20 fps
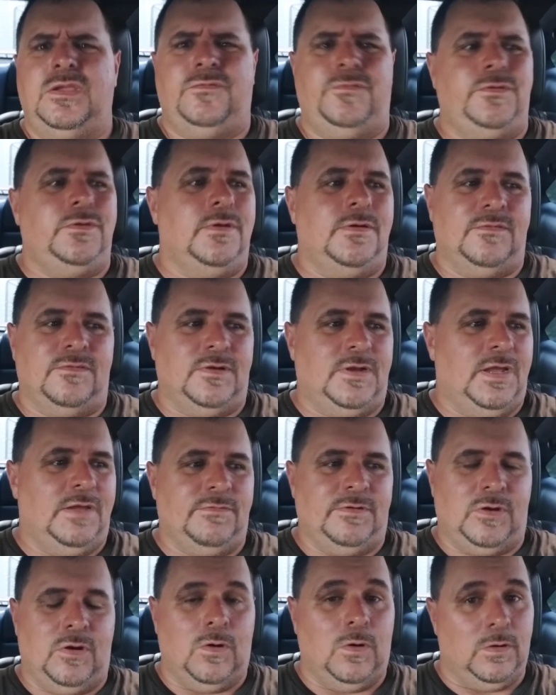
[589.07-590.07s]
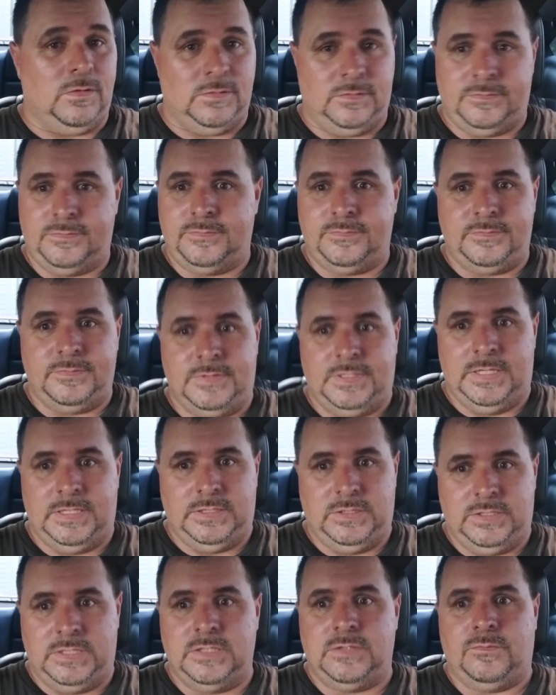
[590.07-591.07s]
you ever have a car and
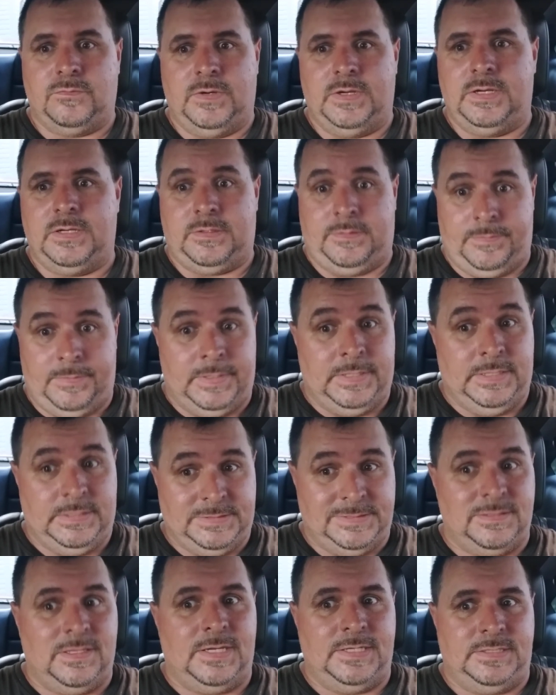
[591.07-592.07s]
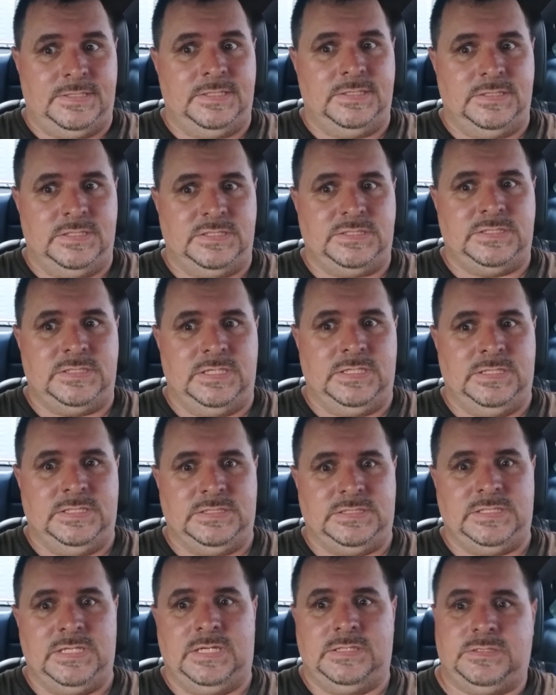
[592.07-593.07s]
you get in a wreck and it's like this and
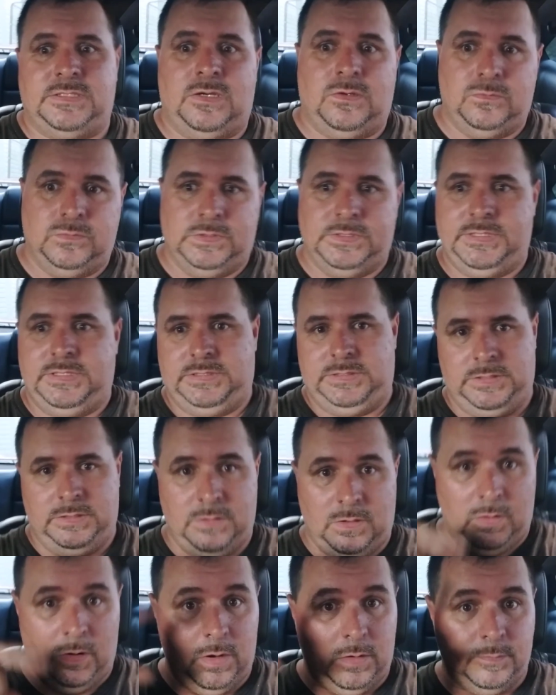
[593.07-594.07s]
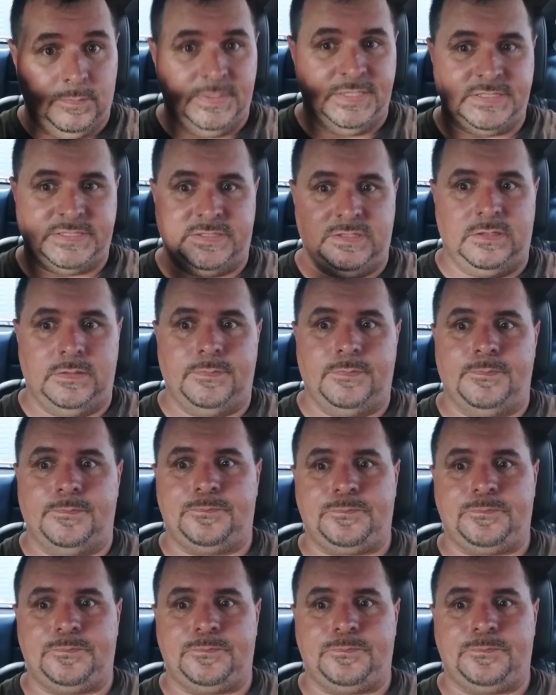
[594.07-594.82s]
it's not totally, you know, all messed up,